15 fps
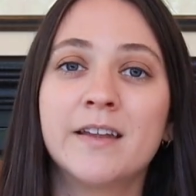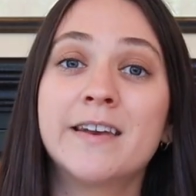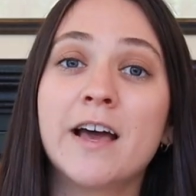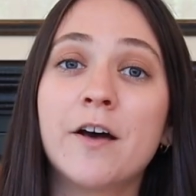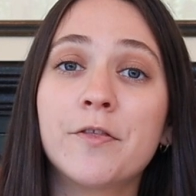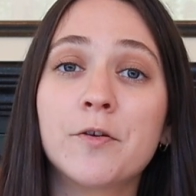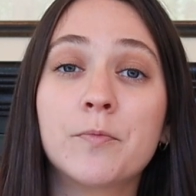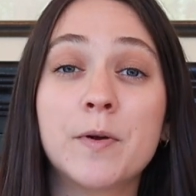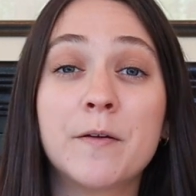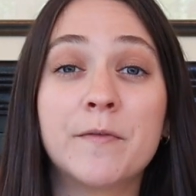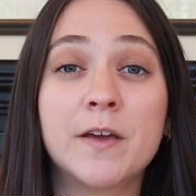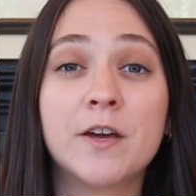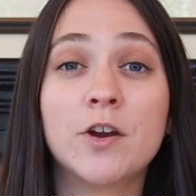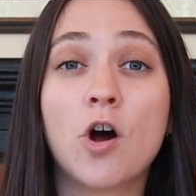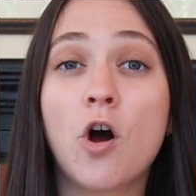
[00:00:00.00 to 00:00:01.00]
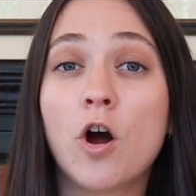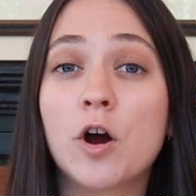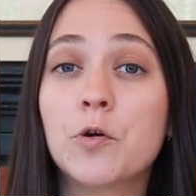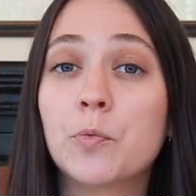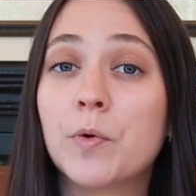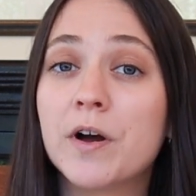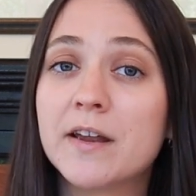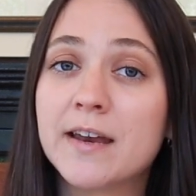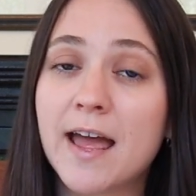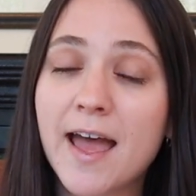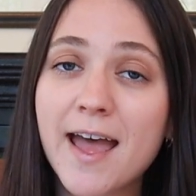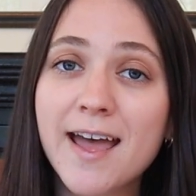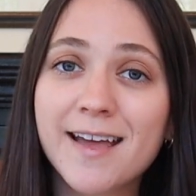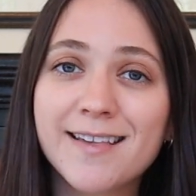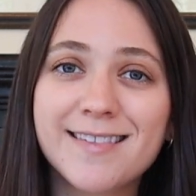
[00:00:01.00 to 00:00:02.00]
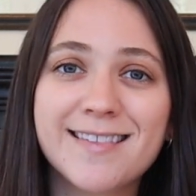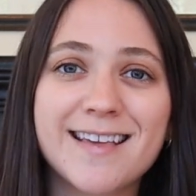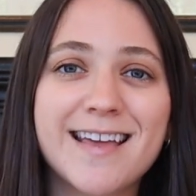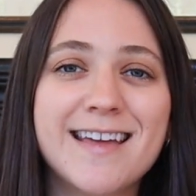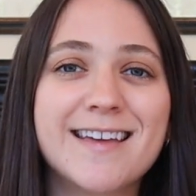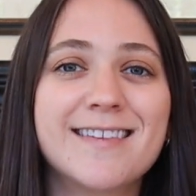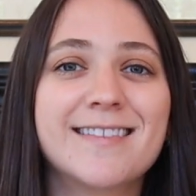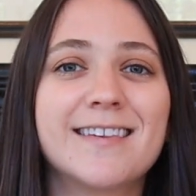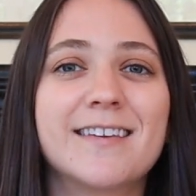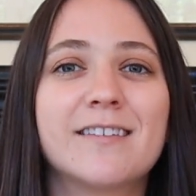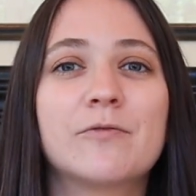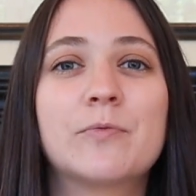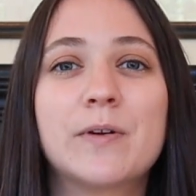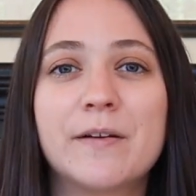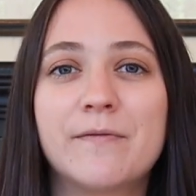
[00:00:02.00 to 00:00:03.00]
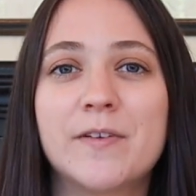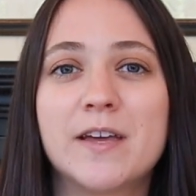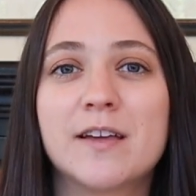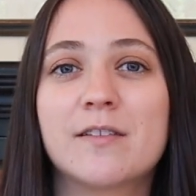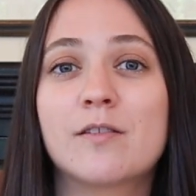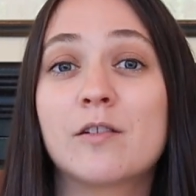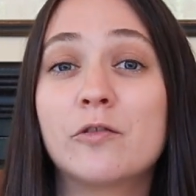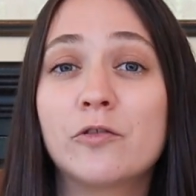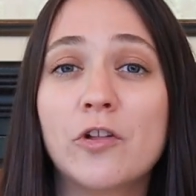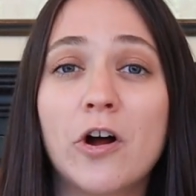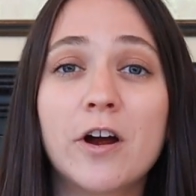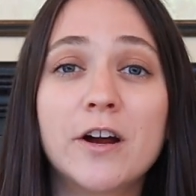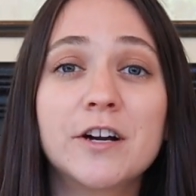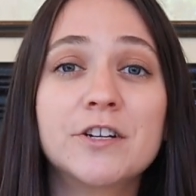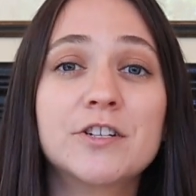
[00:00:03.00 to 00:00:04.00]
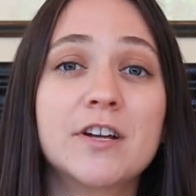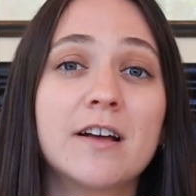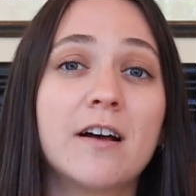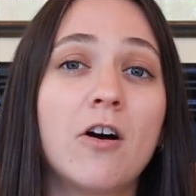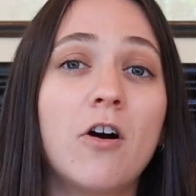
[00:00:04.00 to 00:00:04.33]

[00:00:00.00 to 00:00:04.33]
Now the Rivian R1S is Rivian's large